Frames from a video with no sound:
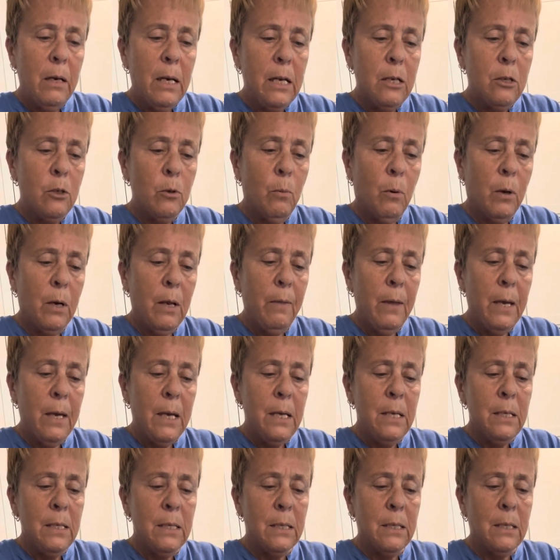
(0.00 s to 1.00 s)
each one of
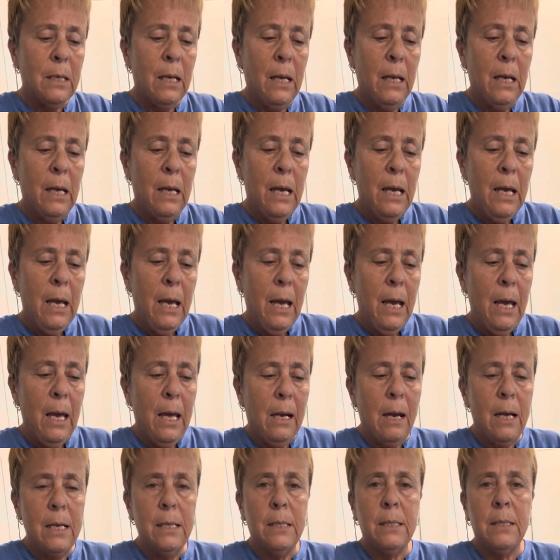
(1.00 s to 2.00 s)
these, and
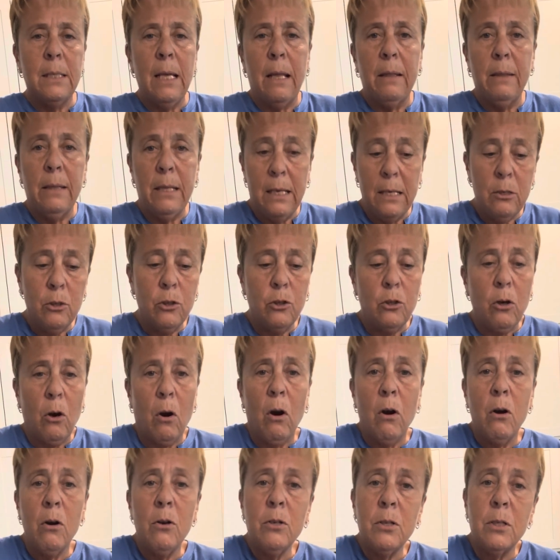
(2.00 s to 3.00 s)
I set these
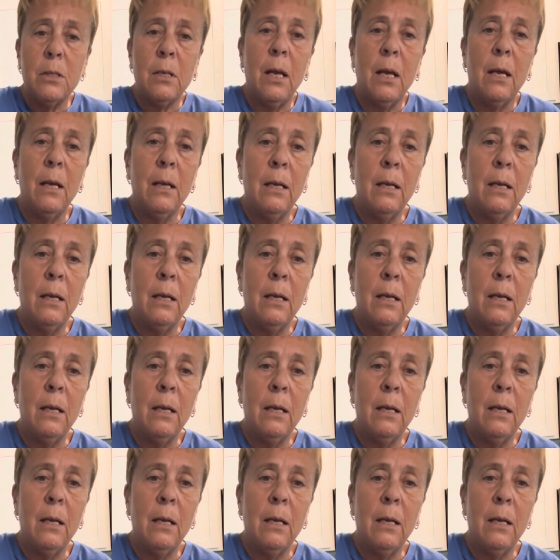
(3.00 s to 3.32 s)
jars.